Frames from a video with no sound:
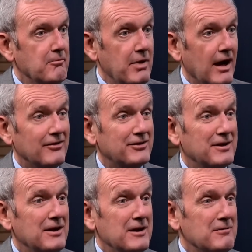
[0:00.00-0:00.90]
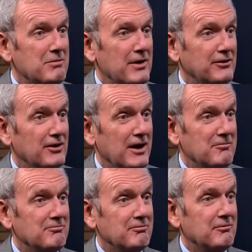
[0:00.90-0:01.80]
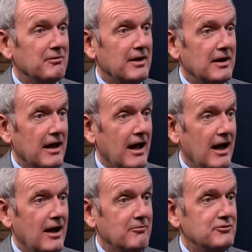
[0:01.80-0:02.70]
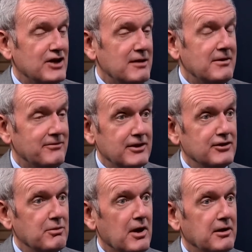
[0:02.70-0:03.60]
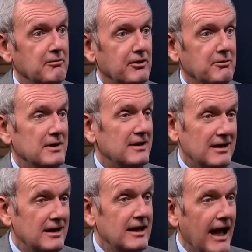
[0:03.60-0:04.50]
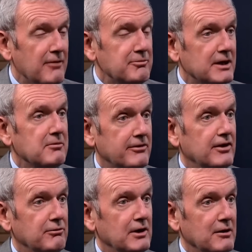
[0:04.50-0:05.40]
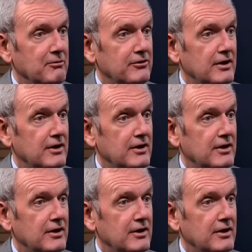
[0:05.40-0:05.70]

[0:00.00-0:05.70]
But by the time Jamie finished working for them, he had become a friend of William's.